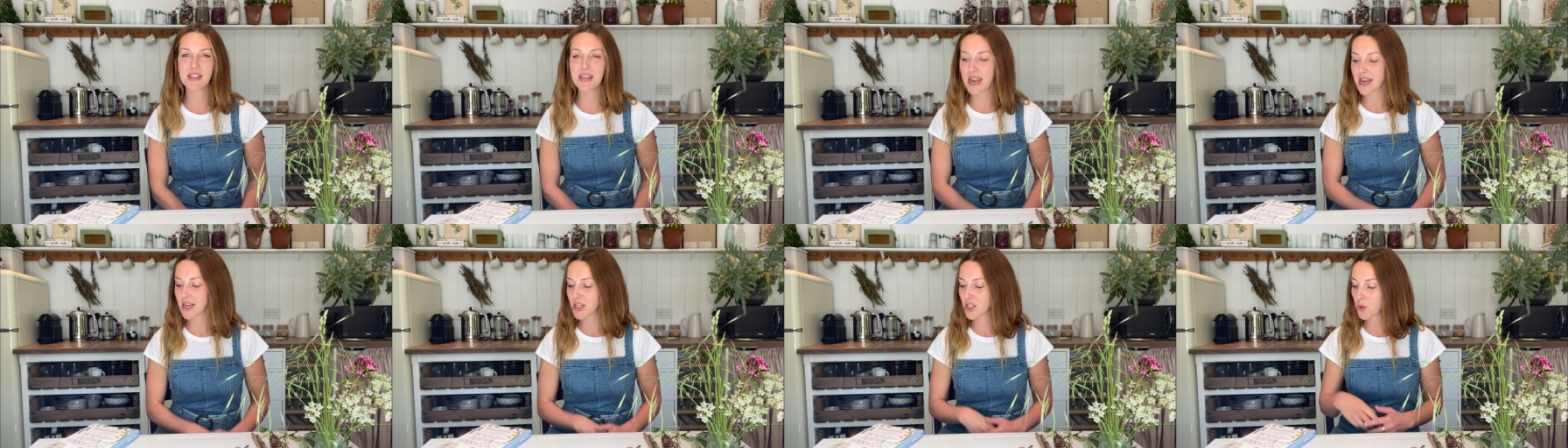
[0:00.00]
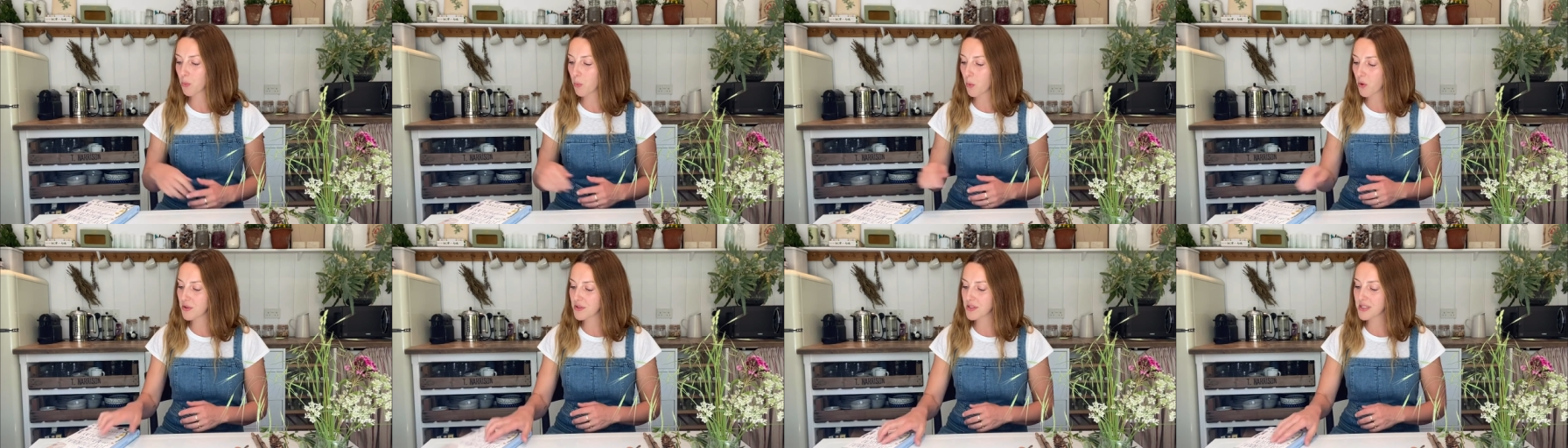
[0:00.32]

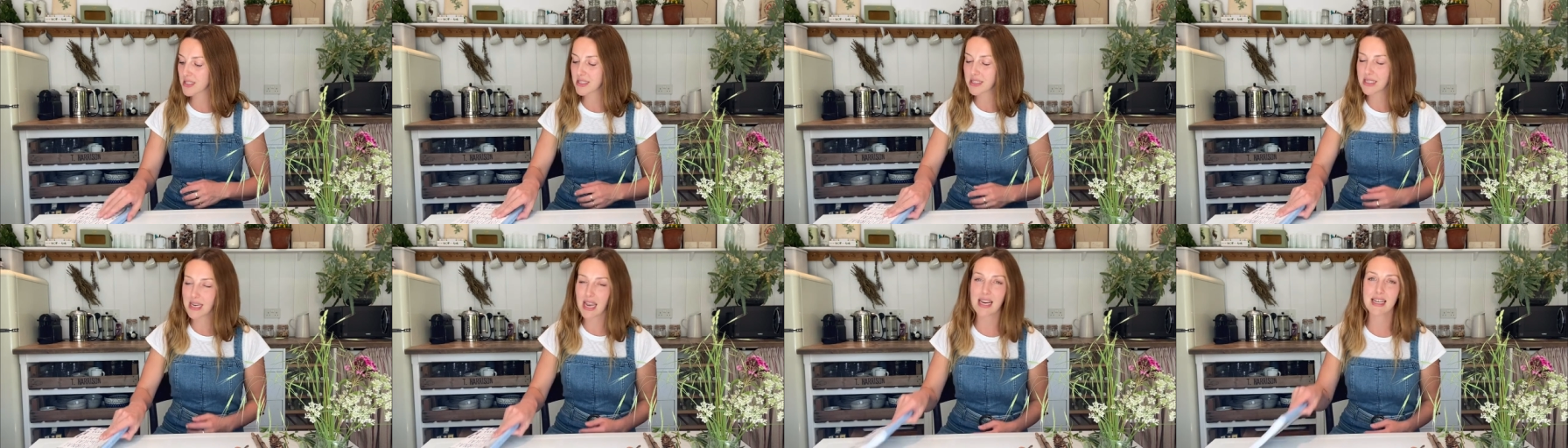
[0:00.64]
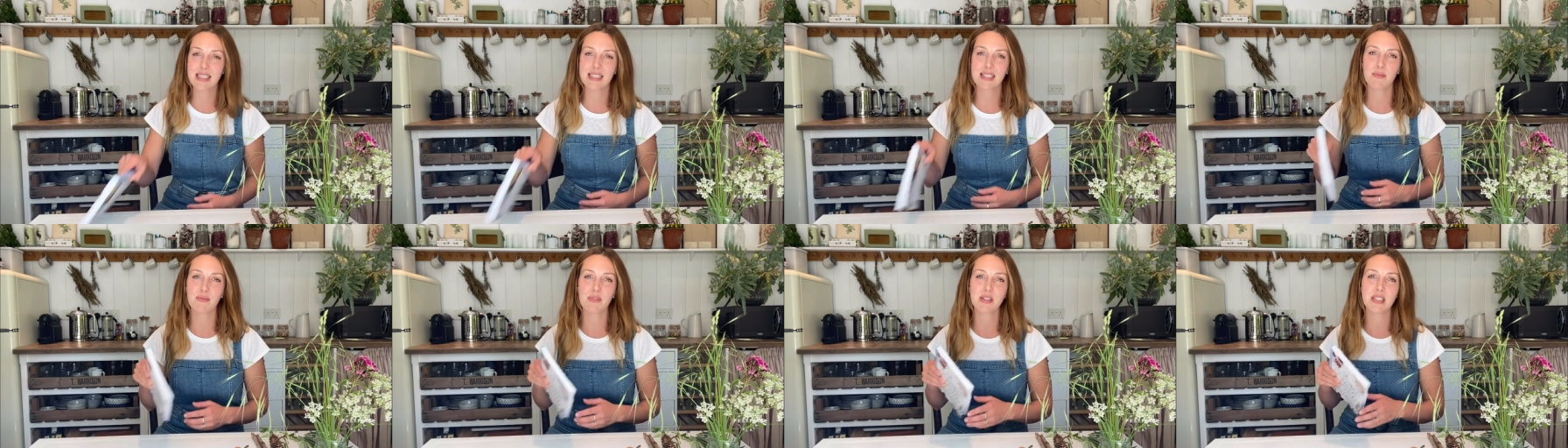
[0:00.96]
Nature wands is an
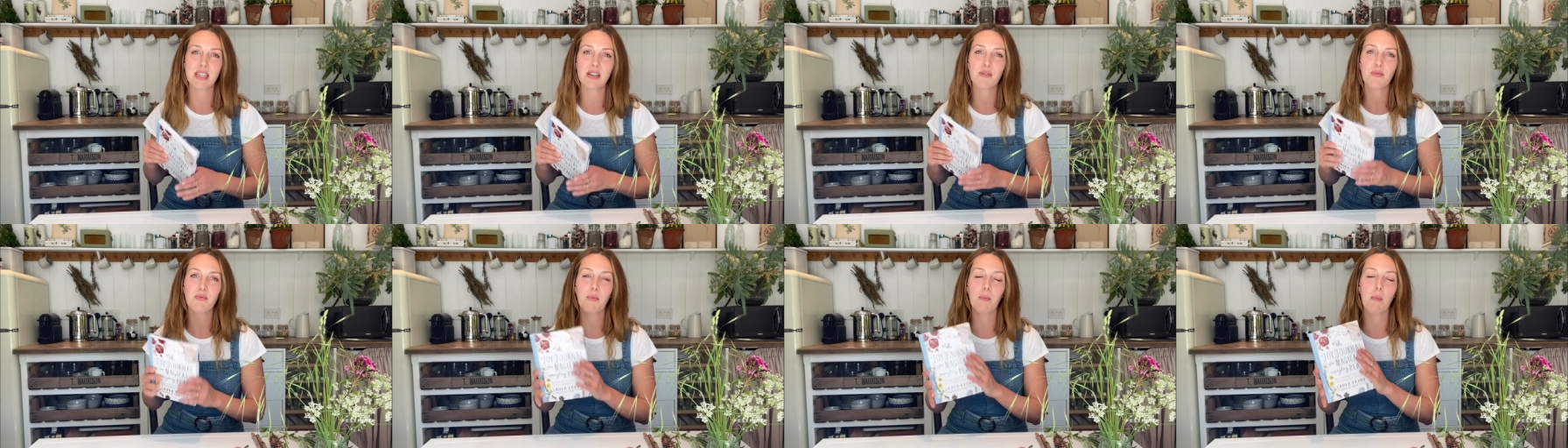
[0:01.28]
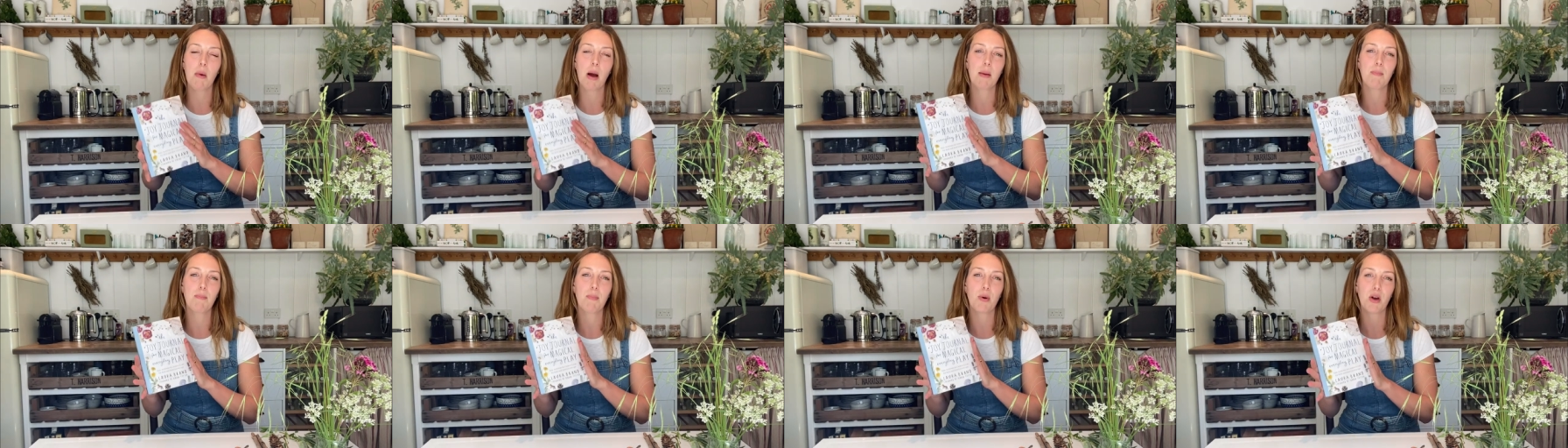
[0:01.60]
activity from
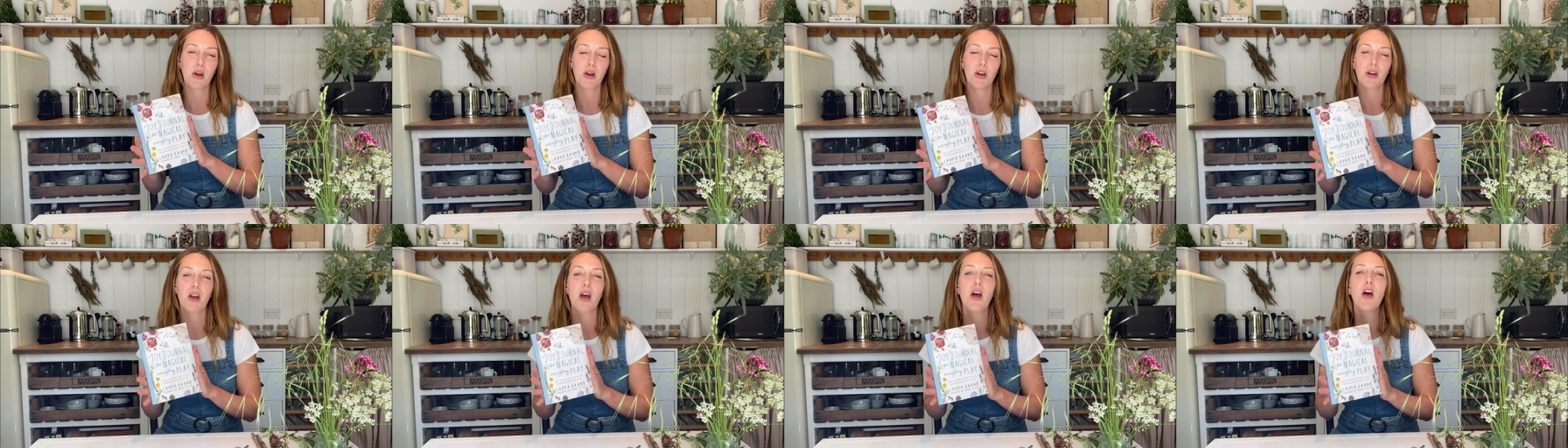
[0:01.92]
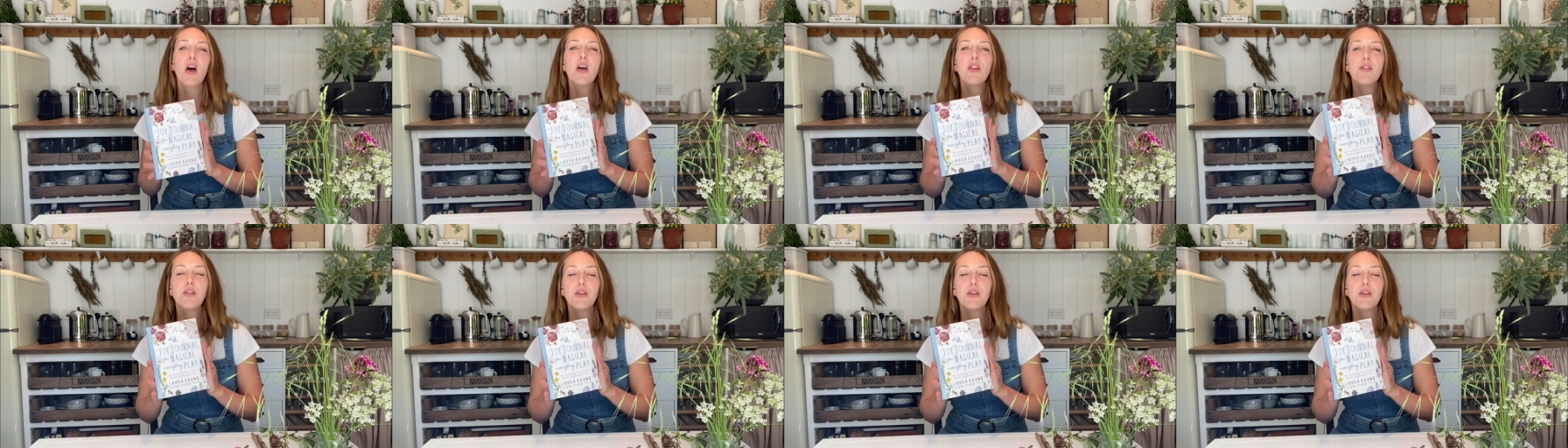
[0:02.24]
my book